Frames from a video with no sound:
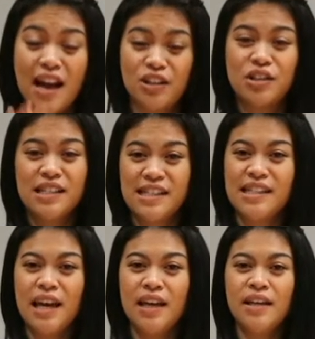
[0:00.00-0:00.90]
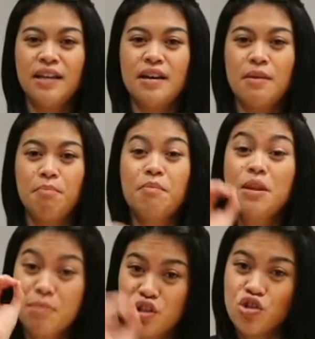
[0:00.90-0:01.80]
actually say
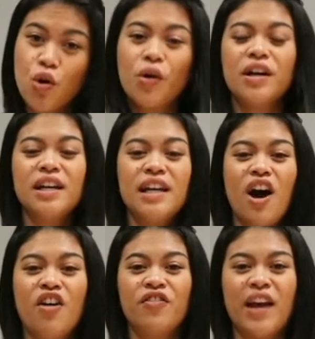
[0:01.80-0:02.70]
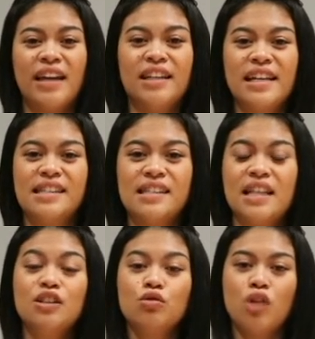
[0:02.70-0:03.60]
the majority of candidates
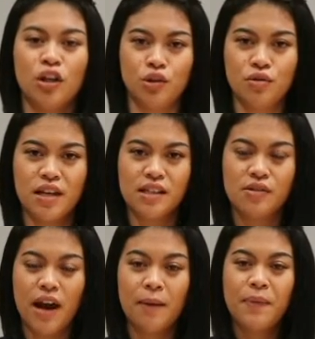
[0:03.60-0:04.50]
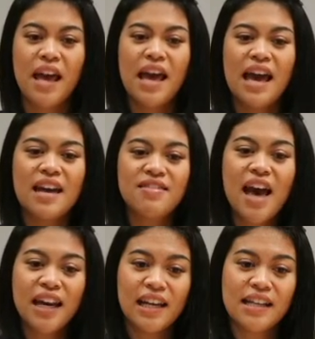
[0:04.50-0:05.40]
still do not do this, right? And
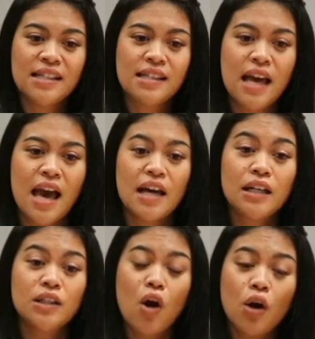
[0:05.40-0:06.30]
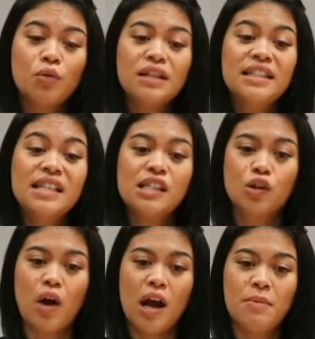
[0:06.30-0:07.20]
that is not only
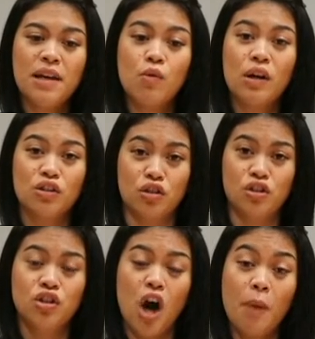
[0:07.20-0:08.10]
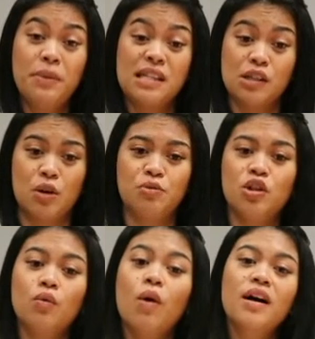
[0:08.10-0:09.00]
describing what your job
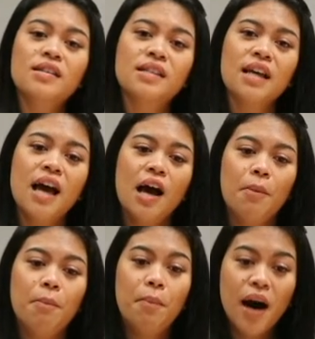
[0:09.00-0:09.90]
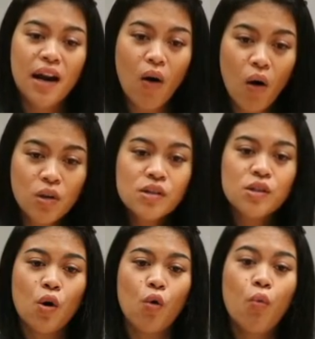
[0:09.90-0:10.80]
description was, but
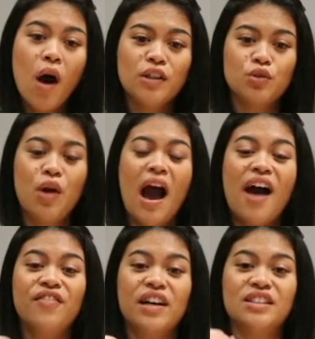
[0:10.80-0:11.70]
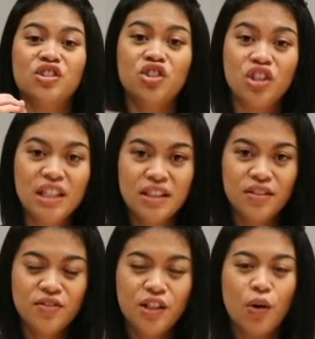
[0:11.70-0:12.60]
also what you have
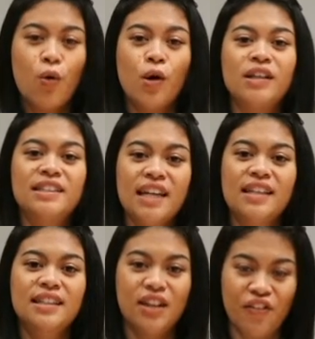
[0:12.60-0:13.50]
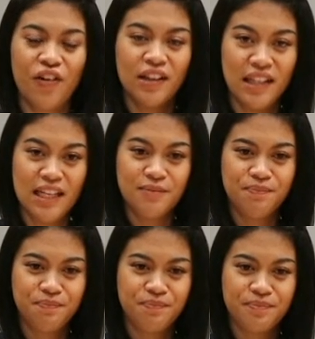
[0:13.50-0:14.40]
achieved or did differently.
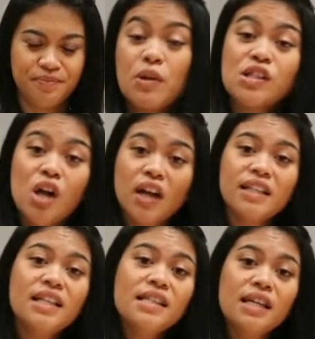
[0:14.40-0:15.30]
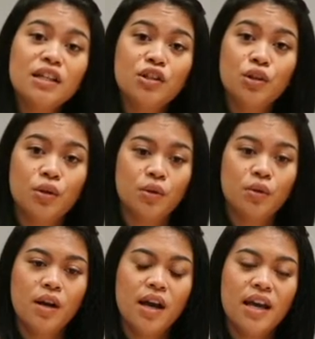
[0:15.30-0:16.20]
But what's not easy to do
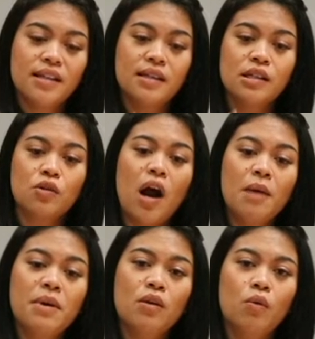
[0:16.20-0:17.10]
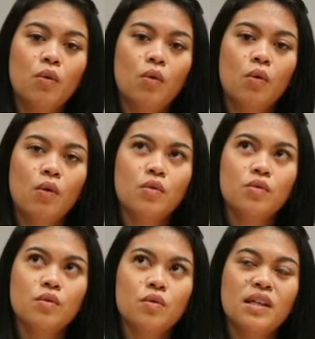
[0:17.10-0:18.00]
is describing
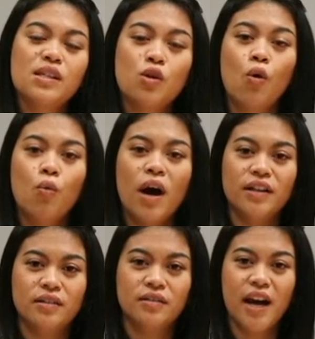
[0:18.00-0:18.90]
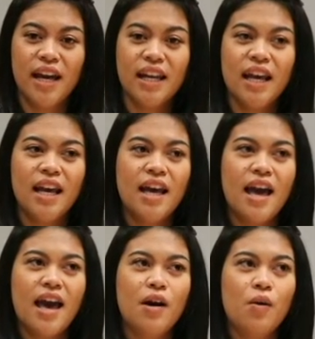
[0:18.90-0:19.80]
the so what, right?
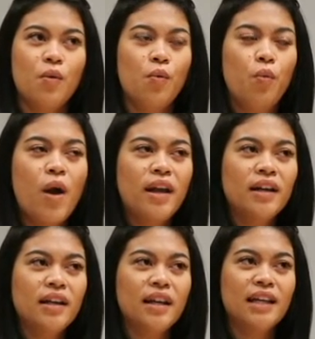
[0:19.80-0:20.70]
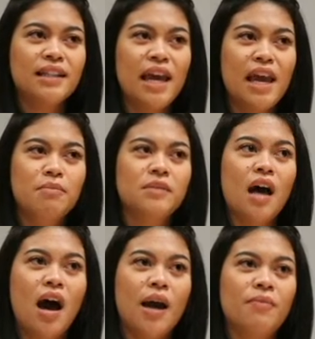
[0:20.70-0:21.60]
When it came
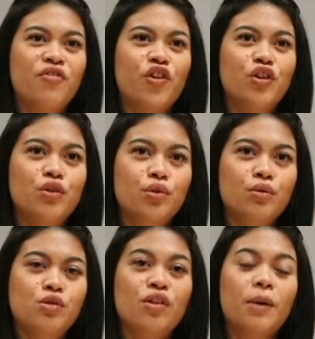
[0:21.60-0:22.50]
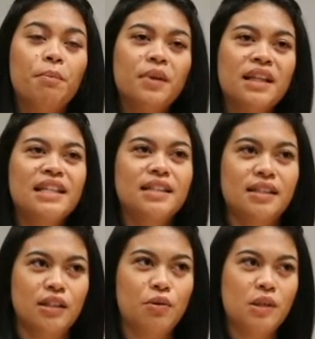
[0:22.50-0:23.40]
time for you to
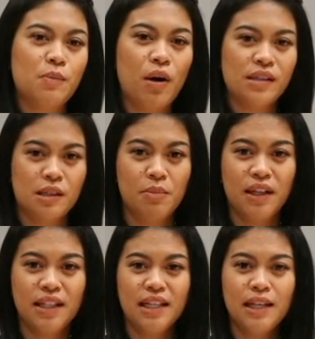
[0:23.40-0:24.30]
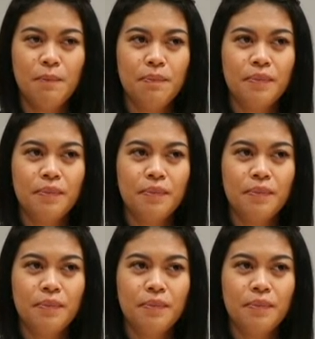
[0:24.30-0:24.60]
complete your responsibility,